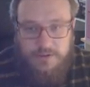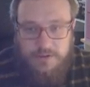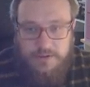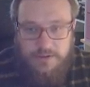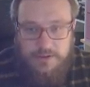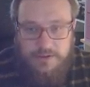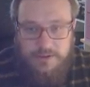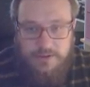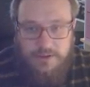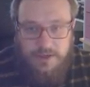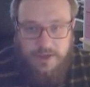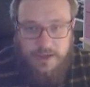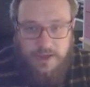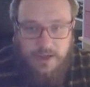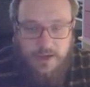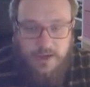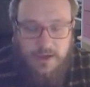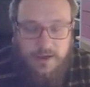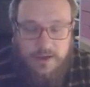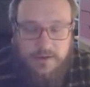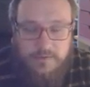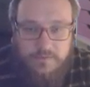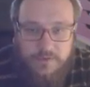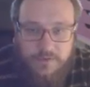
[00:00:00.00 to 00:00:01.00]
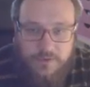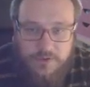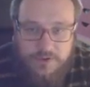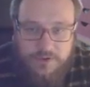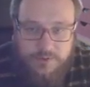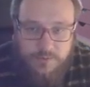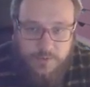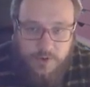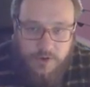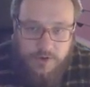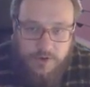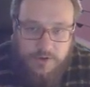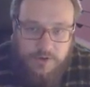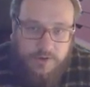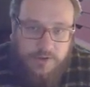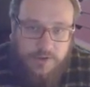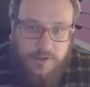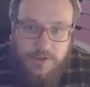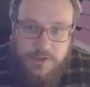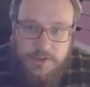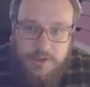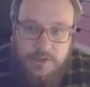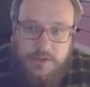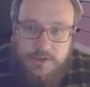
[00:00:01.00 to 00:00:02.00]
Yeah, info is broken.
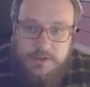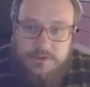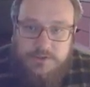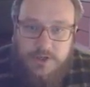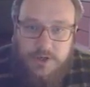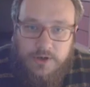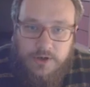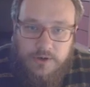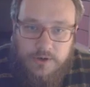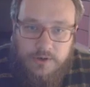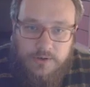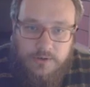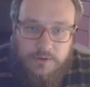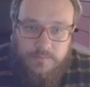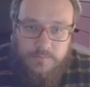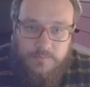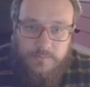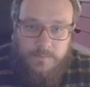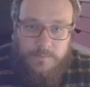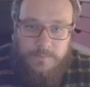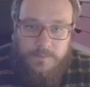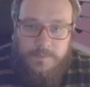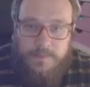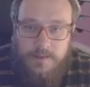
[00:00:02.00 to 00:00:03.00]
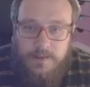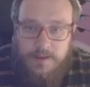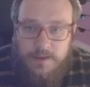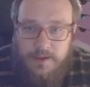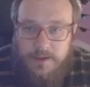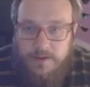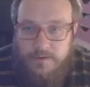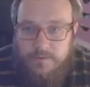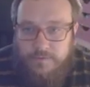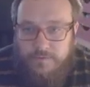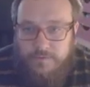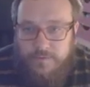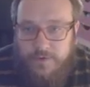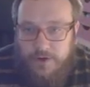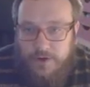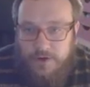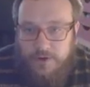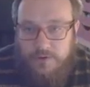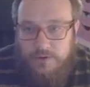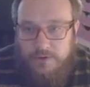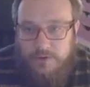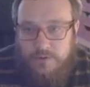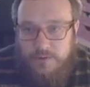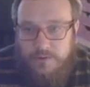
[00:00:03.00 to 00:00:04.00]
So
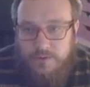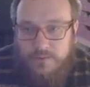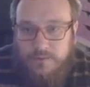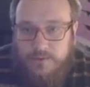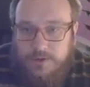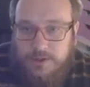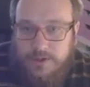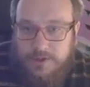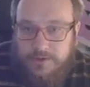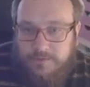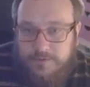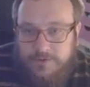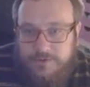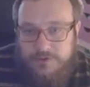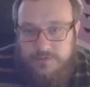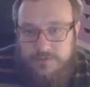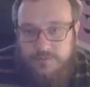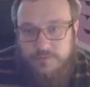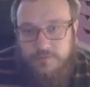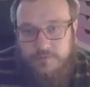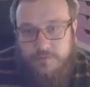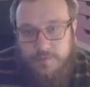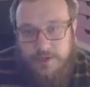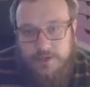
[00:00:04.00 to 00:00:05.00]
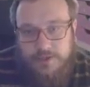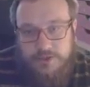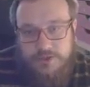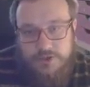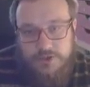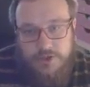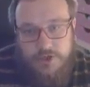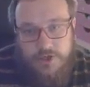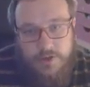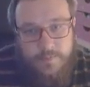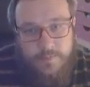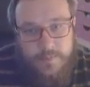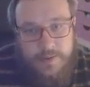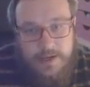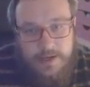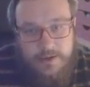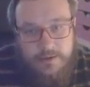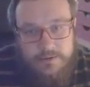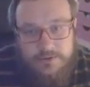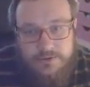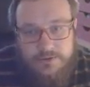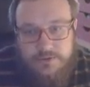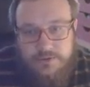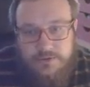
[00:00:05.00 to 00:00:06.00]
info will give you some information
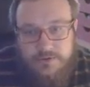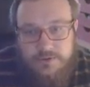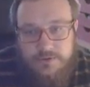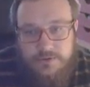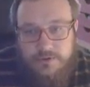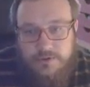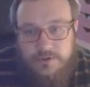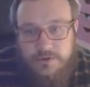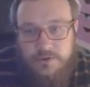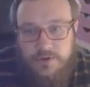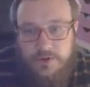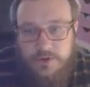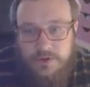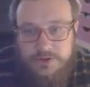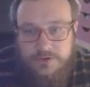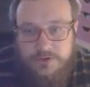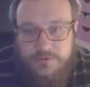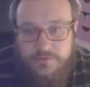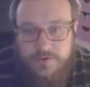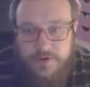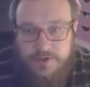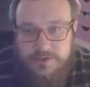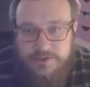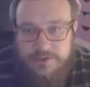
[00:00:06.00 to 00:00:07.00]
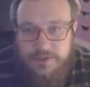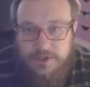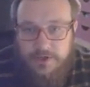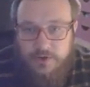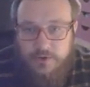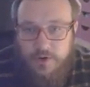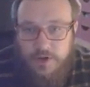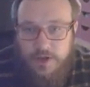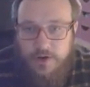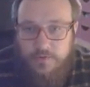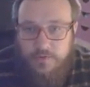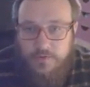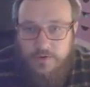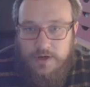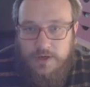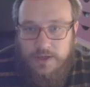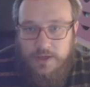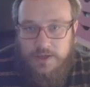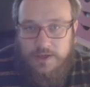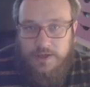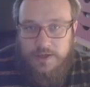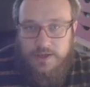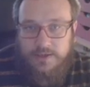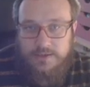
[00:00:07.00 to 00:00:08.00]
about the device that you're currently
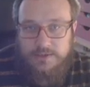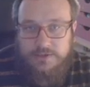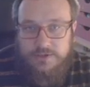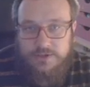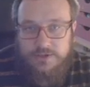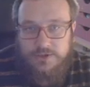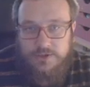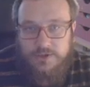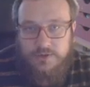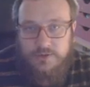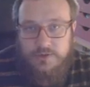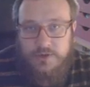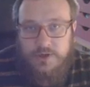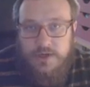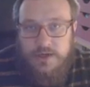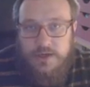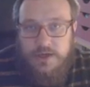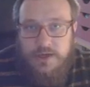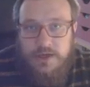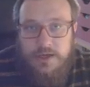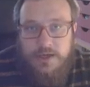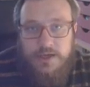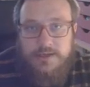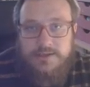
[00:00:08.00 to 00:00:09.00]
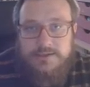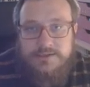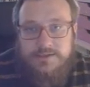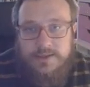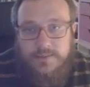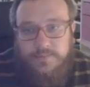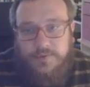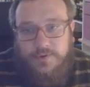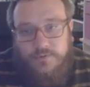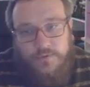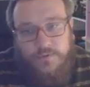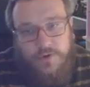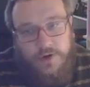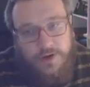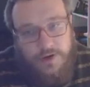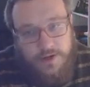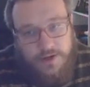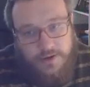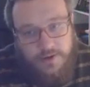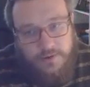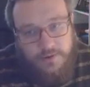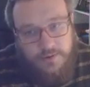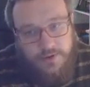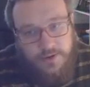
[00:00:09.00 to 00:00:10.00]
connected to, except that right
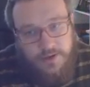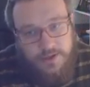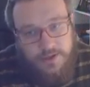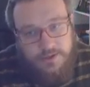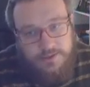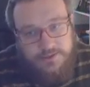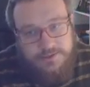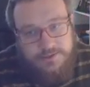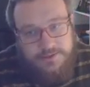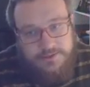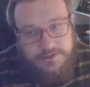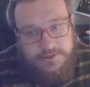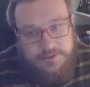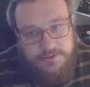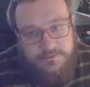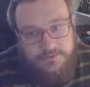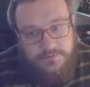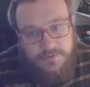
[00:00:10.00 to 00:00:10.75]
now it doesn't.